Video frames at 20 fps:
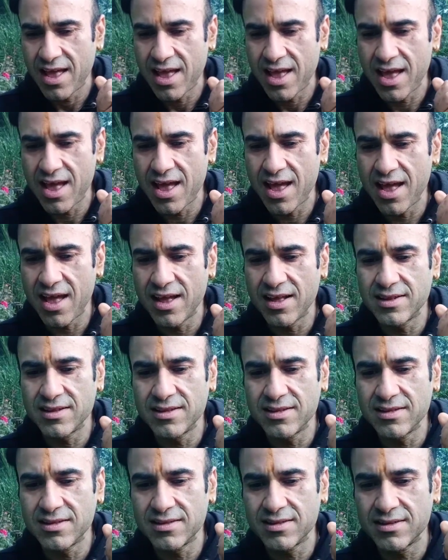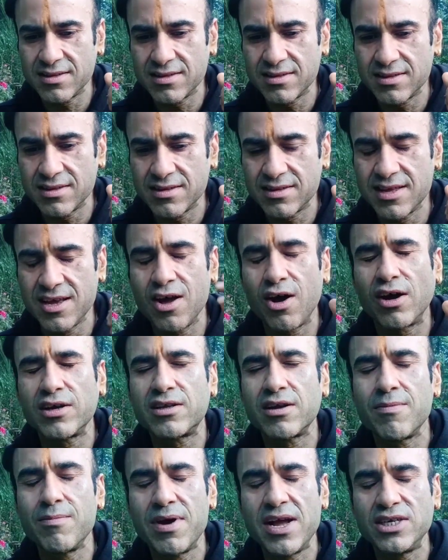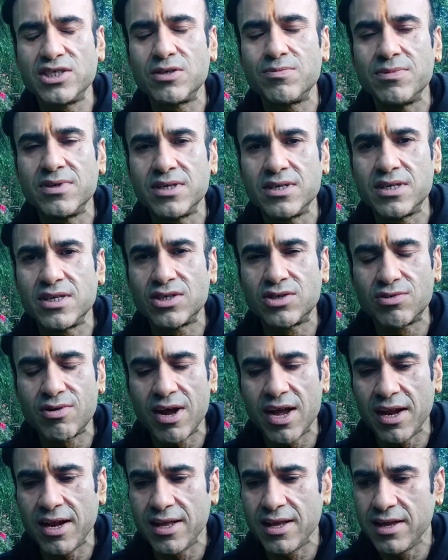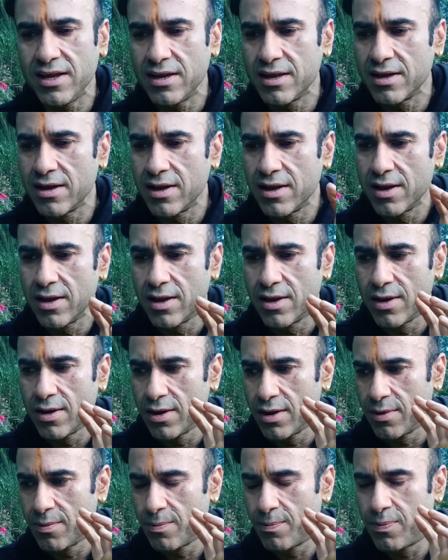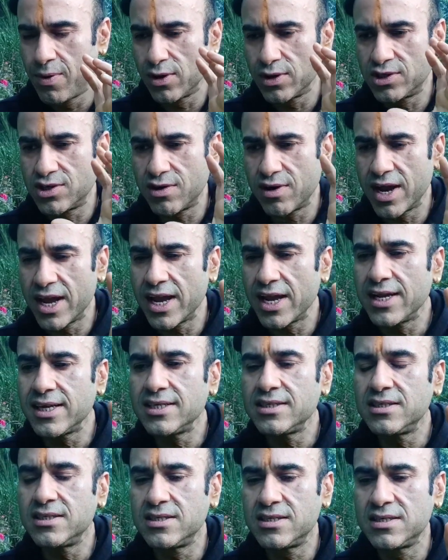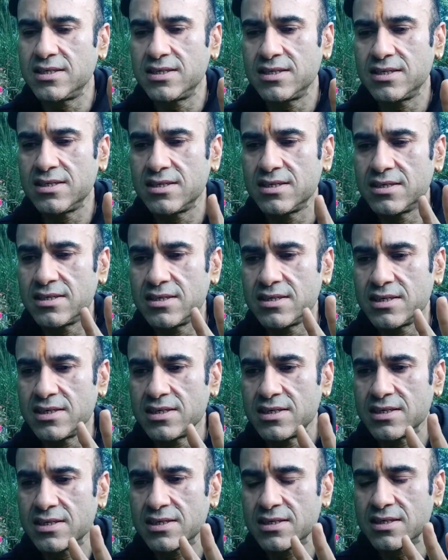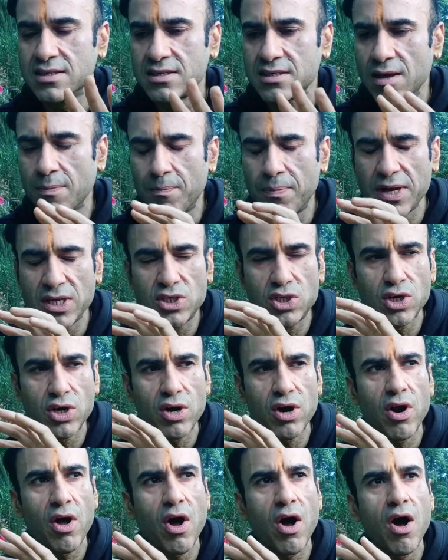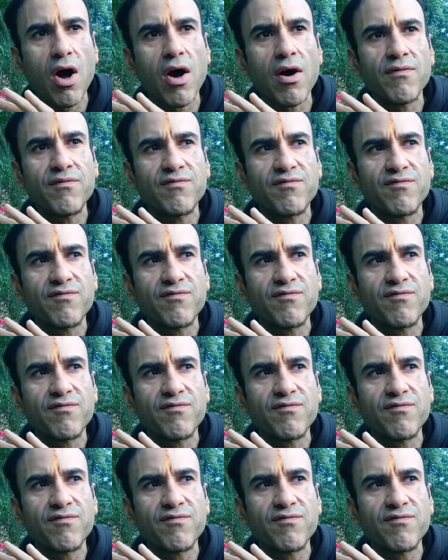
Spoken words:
And the author Benjamin Disraeli portrays the picture of